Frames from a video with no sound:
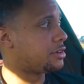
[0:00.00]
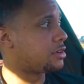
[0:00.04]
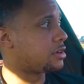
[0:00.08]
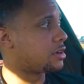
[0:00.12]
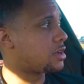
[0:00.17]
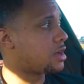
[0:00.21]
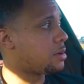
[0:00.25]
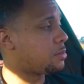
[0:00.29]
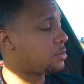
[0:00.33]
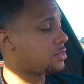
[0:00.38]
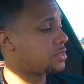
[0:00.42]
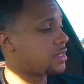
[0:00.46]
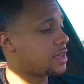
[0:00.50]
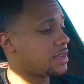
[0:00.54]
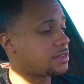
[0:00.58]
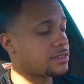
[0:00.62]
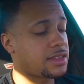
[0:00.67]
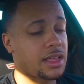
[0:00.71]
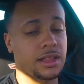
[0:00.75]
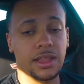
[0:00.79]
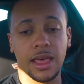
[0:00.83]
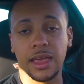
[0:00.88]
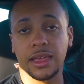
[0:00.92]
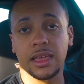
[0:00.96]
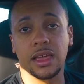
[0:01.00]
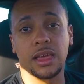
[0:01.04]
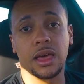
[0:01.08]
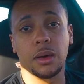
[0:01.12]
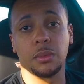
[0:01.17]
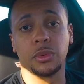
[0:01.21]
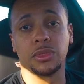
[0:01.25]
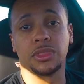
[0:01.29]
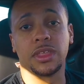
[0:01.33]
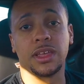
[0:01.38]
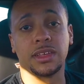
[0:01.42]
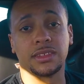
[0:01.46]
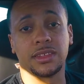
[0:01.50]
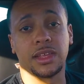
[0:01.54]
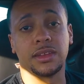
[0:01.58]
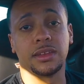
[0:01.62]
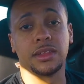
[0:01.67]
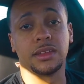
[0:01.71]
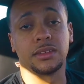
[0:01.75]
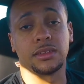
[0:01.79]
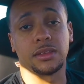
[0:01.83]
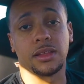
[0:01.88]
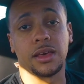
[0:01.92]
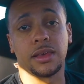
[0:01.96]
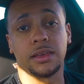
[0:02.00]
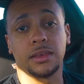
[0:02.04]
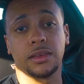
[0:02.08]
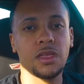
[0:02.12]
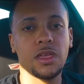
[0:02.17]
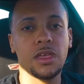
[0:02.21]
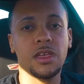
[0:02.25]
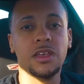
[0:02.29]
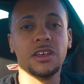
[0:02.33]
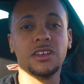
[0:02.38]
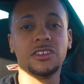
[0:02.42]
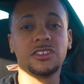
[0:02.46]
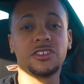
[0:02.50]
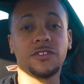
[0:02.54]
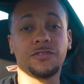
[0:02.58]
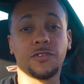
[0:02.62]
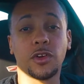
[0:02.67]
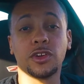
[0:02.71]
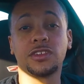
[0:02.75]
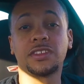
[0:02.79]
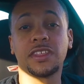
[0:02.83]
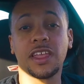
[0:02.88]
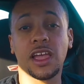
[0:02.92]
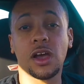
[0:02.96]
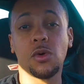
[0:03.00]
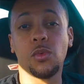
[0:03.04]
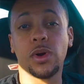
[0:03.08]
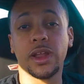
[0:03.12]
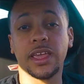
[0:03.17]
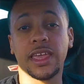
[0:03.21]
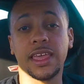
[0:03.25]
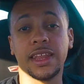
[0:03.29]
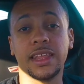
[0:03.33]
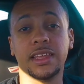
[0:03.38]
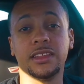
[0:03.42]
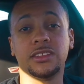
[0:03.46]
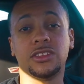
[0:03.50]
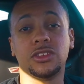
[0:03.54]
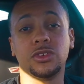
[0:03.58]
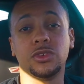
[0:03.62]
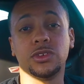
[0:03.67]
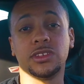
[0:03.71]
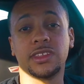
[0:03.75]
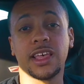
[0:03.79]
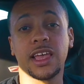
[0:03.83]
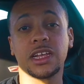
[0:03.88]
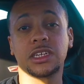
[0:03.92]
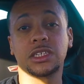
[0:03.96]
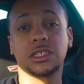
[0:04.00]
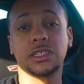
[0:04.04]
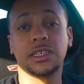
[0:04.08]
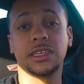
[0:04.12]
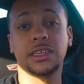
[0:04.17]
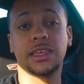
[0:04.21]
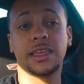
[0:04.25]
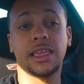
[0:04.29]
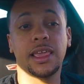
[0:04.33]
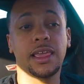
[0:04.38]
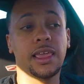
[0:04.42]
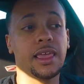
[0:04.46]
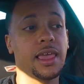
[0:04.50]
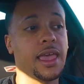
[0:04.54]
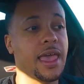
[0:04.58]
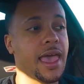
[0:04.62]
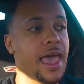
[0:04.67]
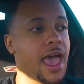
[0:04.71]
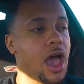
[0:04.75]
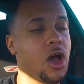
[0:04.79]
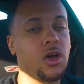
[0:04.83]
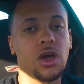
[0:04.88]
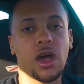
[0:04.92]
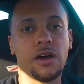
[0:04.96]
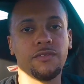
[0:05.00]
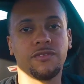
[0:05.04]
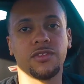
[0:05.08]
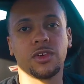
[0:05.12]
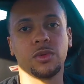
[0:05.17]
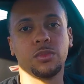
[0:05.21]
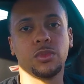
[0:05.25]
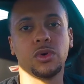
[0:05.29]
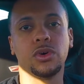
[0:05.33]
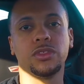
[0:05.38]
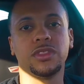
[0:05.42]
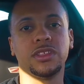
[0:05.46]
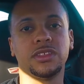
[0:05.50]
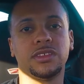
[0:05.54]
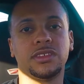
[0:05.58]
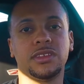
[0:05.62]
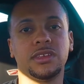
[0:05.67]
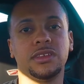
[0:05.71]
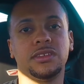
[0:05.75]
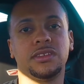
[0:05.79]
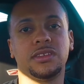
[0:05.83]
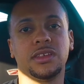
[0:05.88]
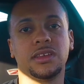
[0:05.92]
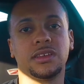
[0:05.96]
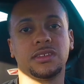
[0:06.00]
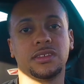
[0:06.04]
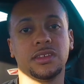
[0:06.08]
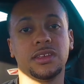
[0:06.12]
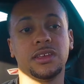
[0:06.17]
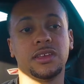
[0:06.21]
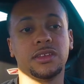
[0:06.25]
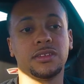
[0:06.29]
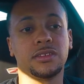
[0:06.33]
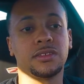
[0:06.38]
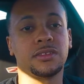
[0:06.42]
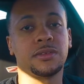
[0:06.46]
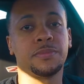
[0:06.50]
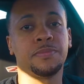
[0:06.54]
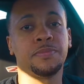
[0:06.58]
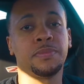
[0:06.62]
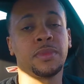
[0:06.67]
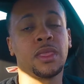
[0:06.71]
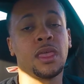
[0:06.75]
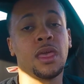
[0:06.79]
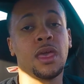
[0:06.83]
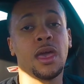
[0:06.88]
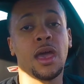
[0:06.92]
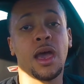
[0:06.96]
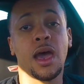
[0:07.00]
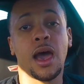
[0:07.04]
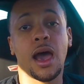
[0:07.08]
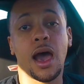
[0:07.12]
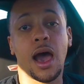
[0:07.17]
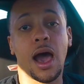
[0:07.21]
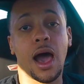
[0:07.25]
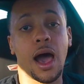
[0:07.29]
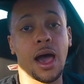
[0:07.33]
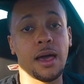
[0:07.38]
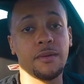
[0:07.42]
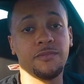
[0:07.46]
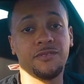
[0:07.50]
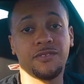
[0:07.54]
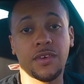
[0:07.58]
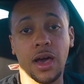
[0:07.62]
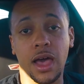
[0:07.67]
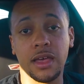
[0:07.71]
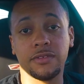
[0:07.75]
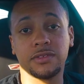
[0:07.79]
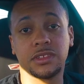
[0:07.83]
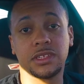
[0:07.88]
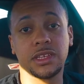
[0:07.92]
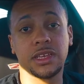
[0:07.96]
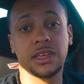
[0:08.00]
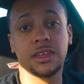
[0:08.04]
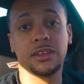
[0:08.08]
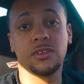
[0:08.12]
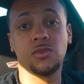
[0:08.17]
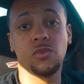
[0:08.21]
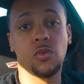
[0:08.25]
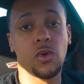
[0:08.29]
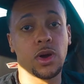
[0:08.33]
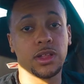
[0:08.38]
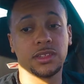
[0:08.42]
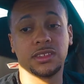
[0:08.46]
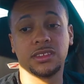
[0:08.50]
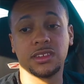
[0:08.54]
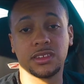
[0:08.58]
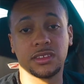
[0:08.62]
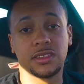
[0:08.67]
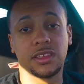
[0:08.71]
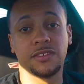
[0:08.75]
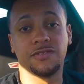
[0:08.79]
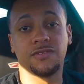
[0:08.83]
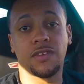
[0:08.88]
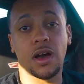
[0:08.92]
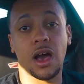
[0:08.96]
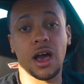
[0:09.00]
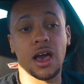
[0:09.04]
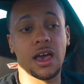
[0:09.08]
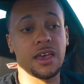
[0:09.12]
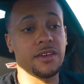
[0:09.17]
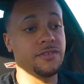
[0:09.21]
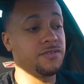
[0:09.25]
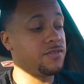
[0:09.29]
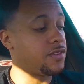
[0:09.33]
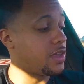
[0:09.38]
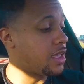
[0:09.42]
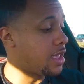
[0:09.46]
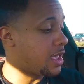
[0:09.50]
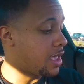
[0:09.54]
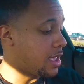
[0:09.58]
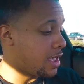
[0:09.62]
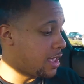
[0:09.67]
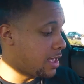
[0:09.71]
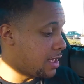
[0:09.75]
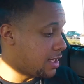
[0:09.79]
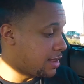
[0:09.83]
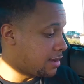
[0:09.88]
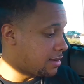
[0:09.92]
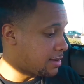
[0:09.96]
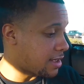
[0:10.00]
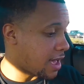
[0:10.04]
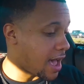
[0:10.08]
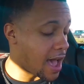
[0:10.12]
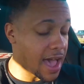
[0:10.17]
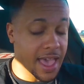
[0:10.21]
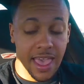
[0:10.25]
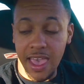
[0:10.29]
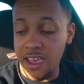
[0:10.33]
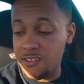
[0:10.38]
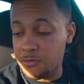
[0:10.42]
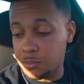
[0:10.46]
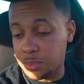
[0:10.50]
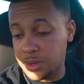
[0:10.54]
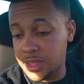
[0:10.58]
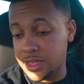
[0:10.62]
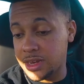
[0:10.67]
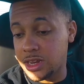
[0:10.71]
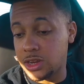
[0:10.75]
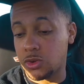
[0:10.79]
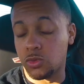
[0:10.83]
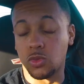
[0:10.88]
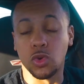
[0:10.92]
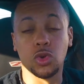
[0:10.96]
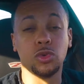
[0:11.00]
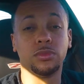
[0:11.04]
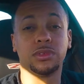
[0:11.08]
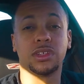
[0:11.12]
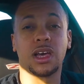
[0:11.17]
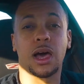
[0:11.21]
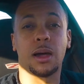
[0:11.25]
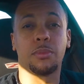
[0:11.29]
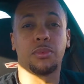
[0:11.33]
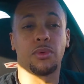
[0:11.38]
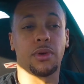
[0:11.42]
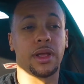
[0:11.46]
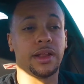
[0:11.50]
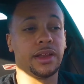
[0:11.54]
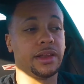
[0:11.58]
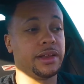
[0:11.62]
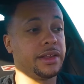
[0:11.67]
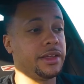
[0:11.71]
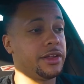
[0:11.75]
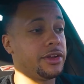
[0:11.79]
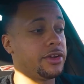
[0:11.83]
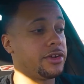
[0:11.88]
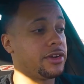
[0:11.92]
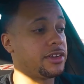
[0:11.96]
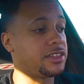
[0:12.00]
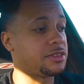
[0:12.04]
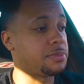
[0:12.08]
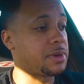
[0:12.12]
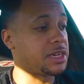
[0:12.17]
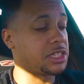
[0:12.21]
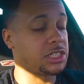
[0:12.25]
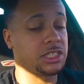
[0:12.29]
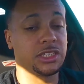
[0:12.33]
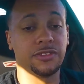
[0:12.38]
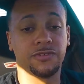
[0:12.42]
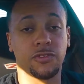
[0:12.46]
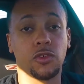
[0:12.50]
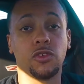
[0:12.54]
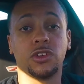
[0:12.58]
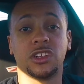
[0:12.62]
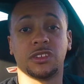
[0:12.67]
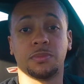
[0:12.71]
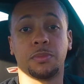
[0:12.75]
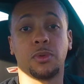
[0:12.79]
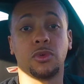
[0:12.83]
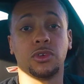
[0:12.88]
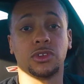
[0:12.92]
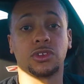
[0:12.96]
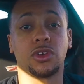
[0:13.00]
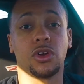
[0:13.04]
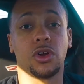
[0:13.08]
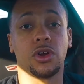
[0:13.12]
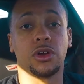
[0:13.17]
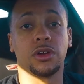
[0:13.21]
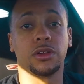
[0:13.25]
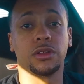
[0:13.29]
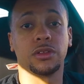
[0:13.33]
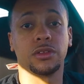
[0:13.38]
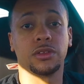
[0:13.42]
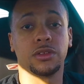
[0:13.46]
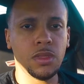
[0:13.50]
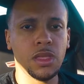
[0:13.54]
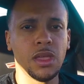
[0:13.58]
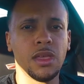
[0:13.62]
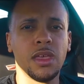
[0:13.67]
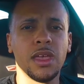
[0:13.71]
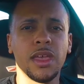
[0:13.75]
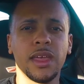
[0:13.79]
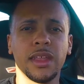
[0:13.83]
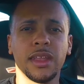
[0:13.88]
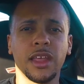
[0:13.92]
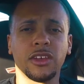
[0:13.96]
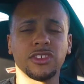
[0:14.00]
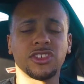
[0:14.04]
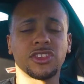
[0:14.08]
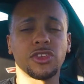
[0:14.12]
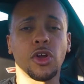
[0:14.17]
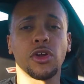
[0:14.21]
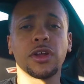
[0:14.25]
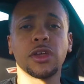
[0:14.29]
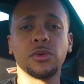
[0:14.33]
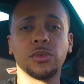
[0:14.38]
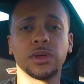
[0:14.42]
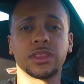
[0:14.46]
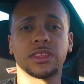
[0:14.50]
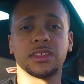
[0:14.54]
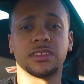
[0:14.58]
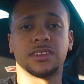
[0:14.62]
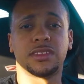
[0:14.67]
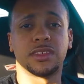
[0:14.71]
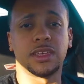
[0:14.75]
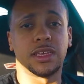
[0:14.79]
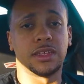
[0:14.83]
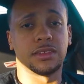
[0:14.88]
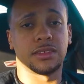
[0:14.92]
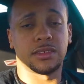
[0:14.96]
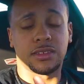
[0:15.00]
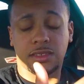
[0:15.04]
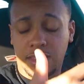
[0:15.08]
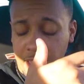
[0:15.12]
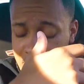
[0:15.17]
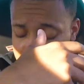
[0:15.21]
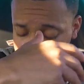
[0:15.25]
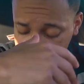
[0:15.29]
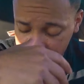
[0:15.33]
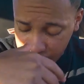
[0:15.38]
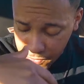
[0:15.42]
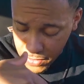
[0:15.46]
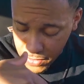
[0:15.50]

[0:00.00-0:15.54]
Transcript: A couple things I like, a couple things I dislike. So first thing I want to get into is actually how comfortable the C6 is. I'm 5'10", 165, and I have plenty of room to operate in here, especially for a sports car. Now starting with the seats, they have